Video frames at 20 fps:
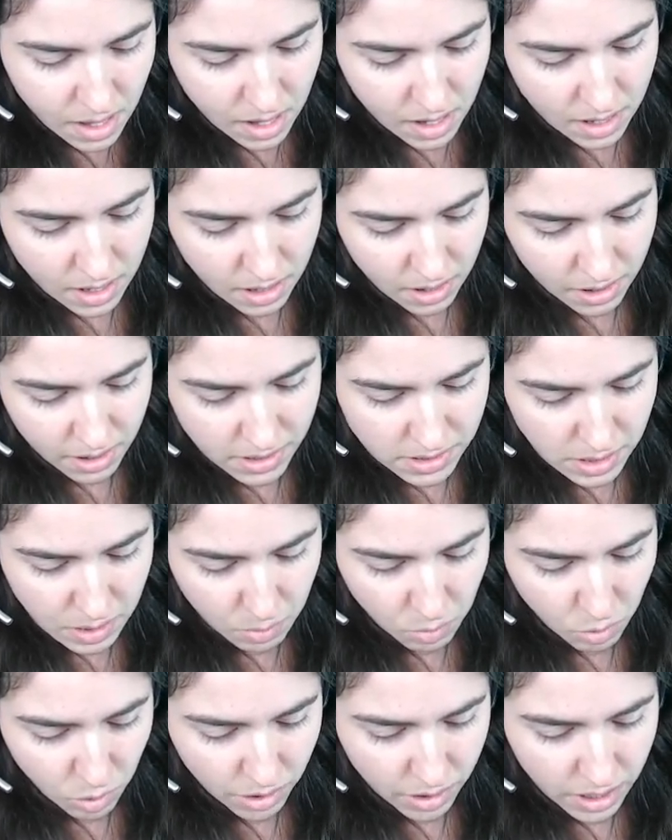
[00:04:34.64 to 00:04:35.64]
Now, as I'm
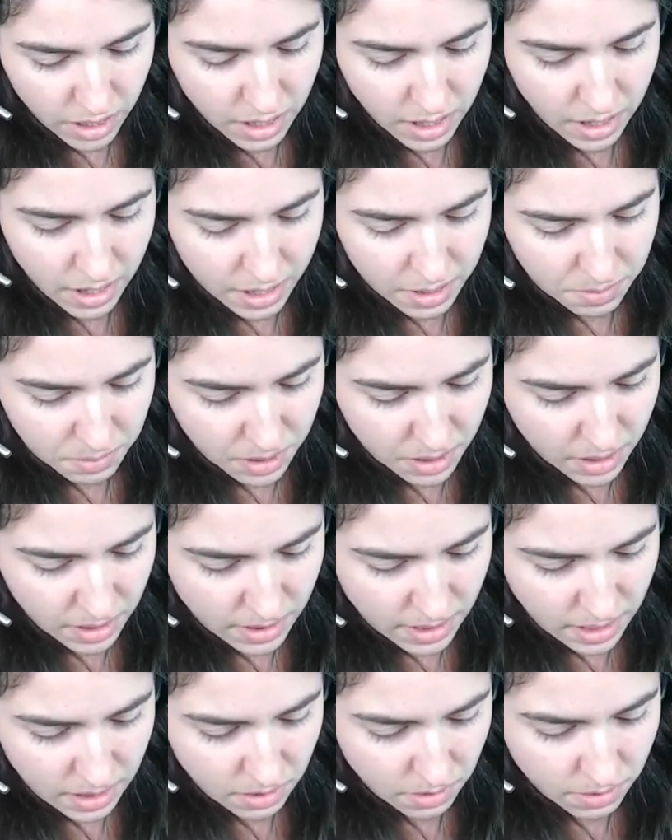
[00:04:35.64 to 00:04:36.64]
working, I am getting
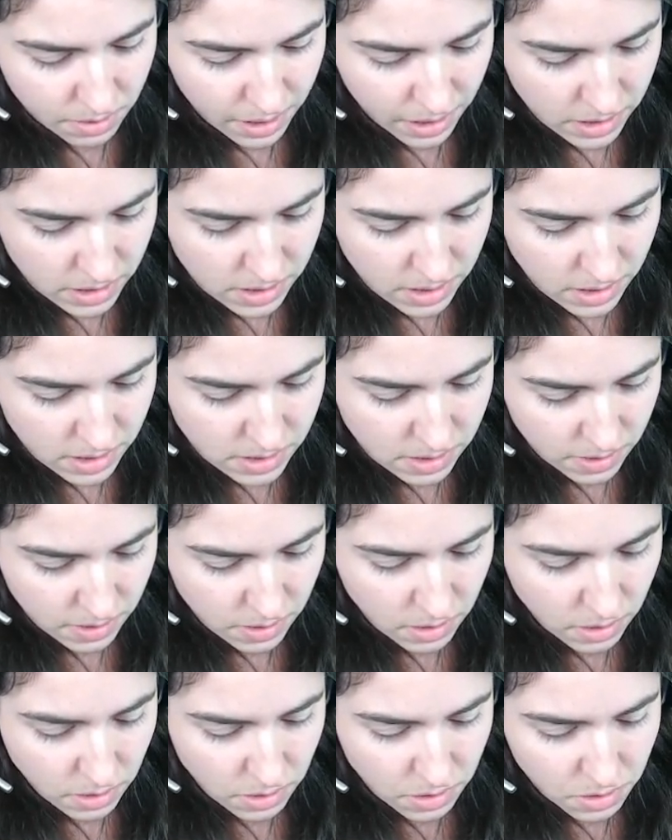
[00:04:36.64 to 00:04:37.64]
that little excess
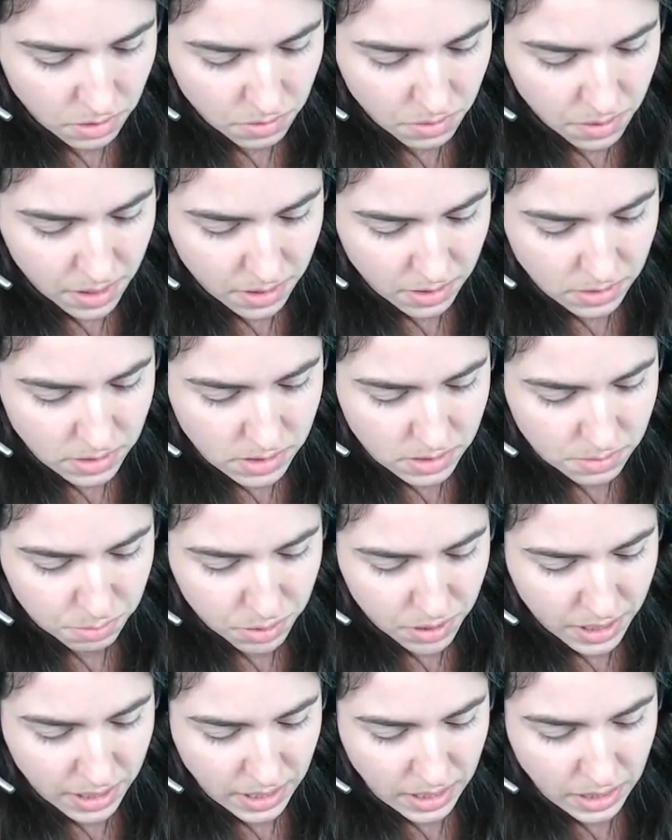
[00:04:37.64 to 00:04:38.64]
glue and
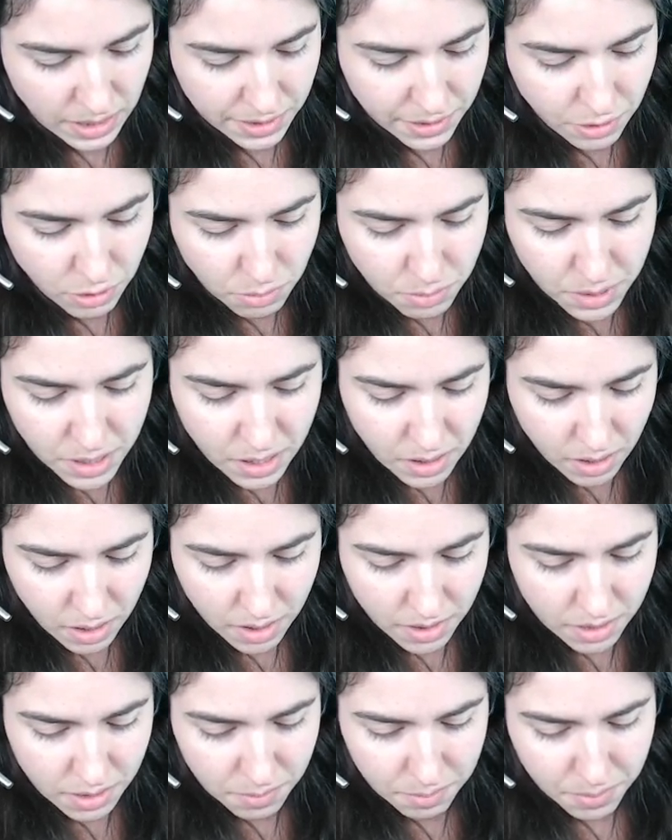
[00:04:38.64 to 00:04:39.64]
putting a little bit
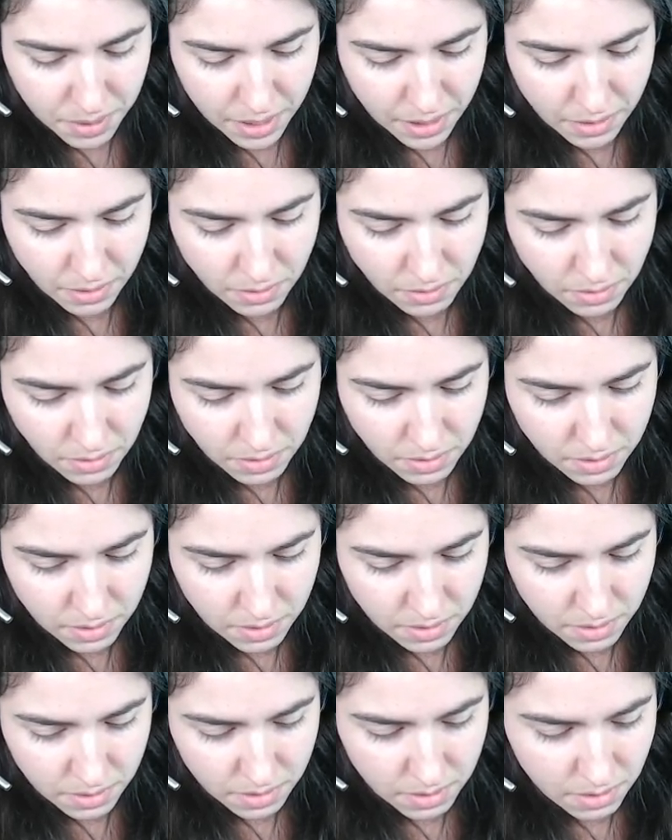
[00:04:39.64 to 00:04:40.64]
on the petal
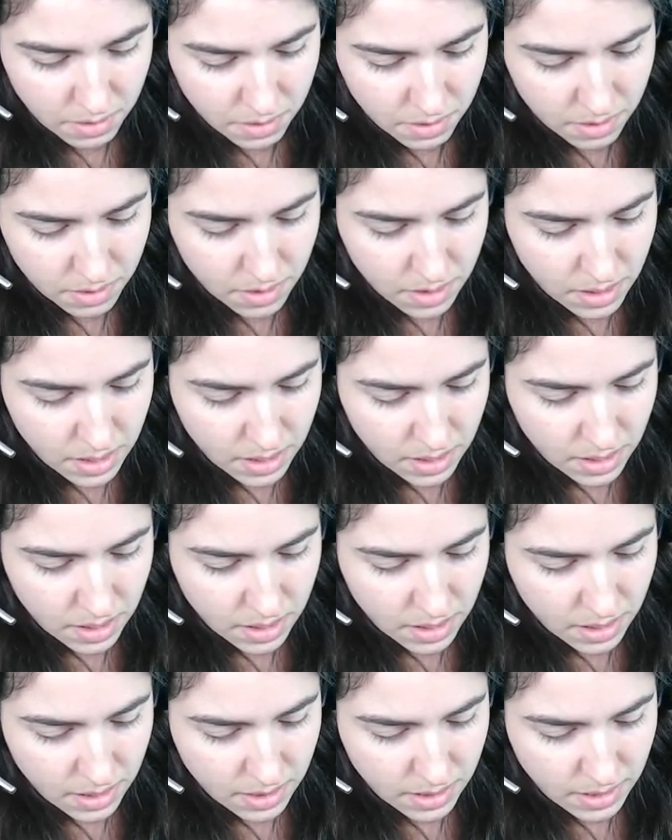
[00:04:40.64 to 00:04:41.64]

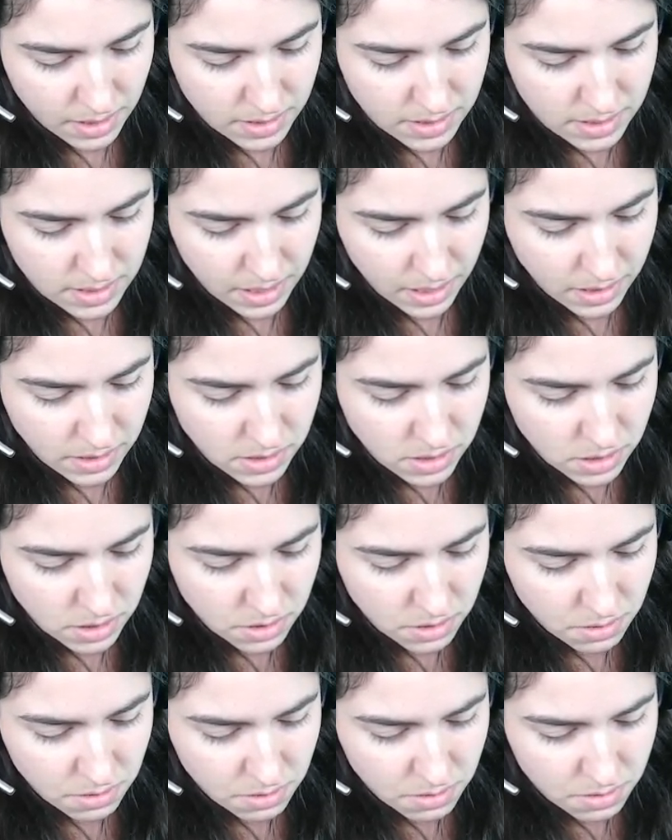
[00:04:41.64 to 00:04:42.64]
that it's next
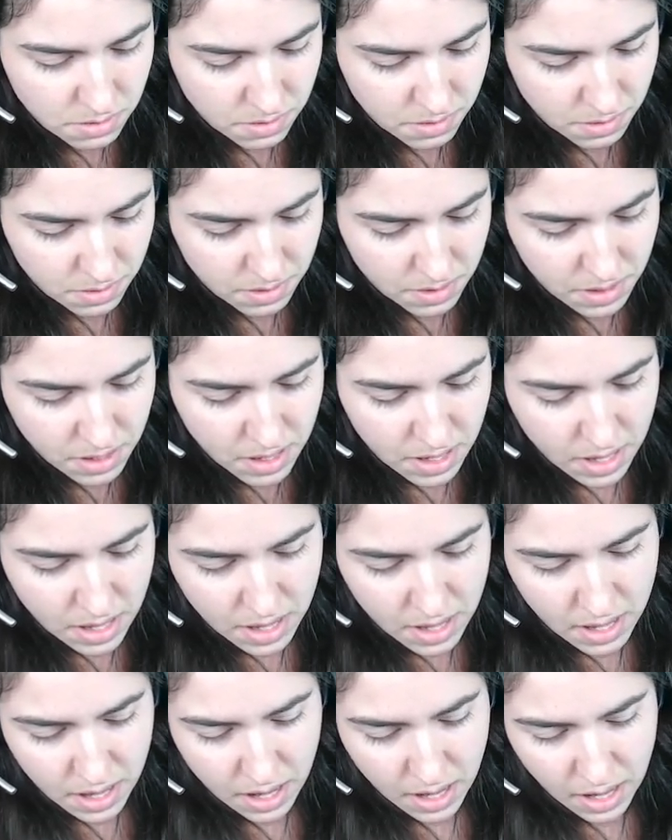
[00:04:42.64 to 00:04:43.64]
to,
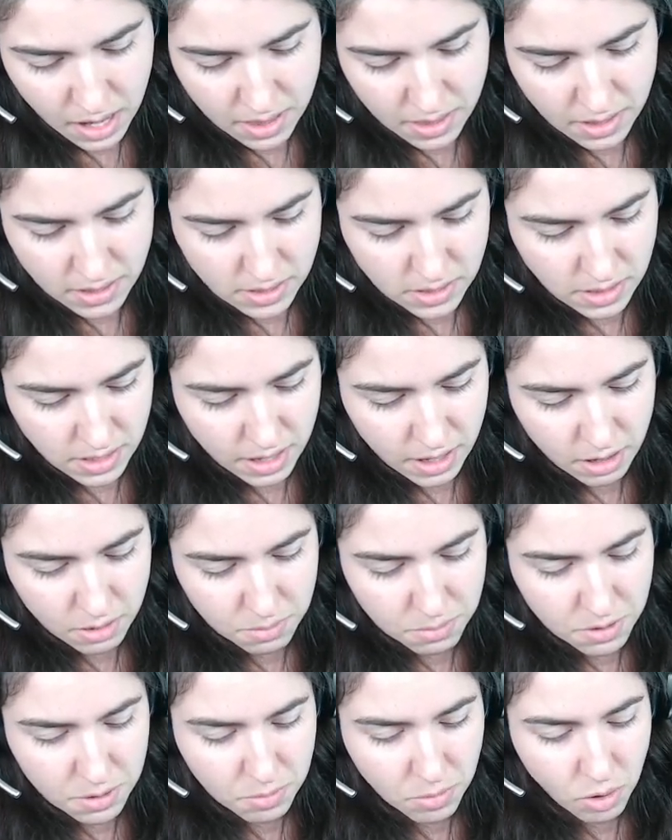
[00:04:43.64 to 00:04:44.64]
and that's going to help
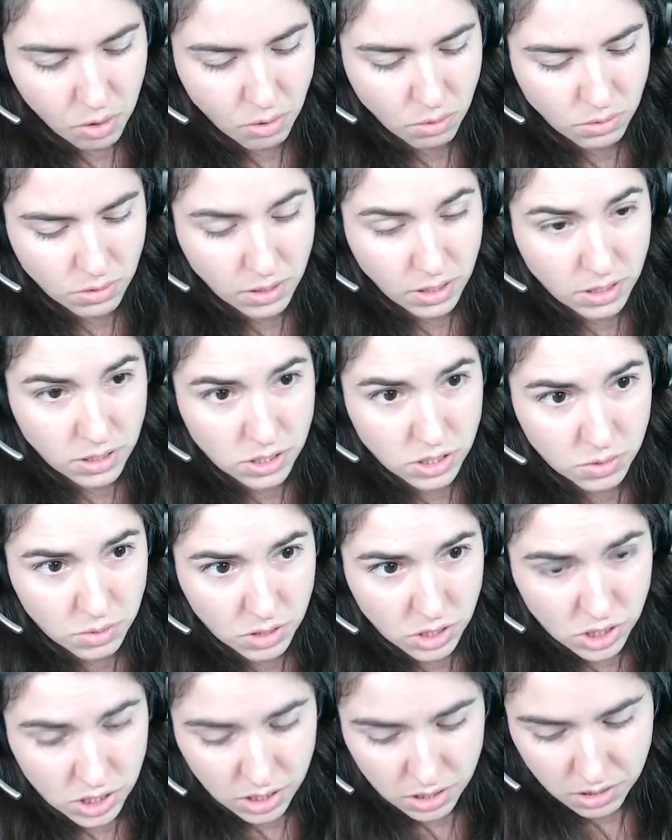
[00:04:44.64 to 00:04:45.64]
them hold on to
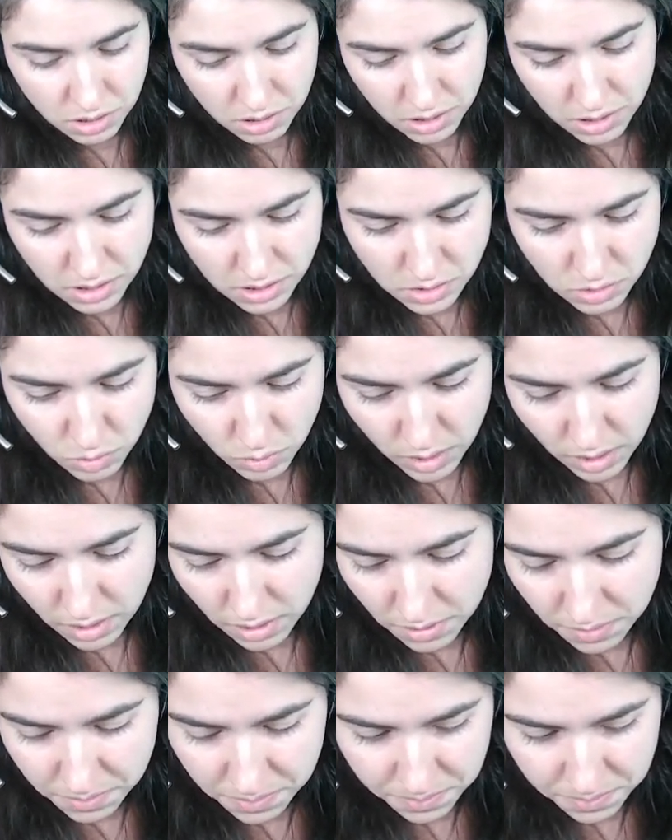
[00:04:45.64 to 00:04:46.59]
each other as well.